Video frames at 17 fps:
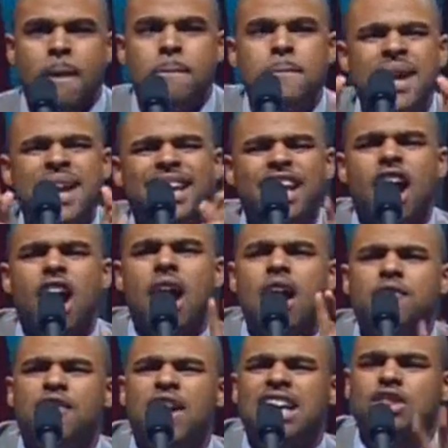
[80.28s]
Many
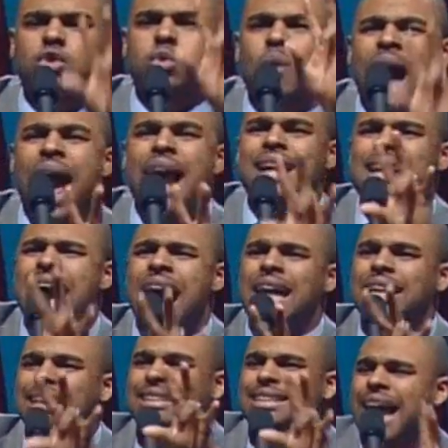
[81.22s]
of us right
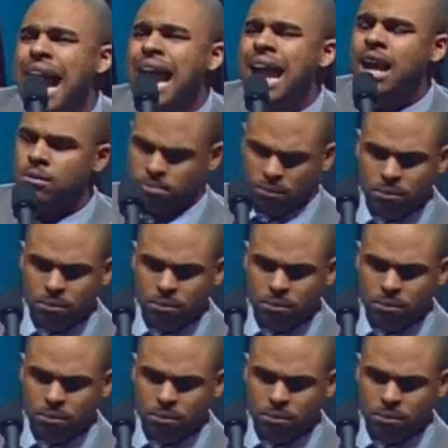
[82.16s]
now today,